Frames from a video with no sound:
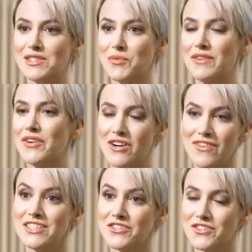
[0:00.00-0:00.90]
and one of our
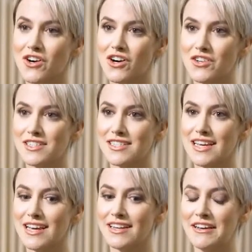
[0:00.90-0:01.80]
investors called and
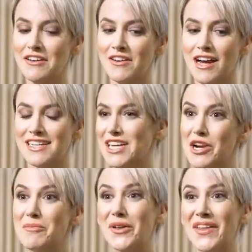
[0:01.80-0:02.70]
said, I
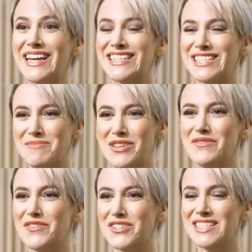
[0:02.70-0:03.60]
stayed up all night to be
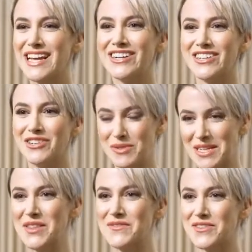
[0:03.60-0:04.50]
the first sale.
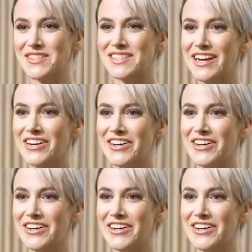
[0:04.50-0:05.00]
Was I the first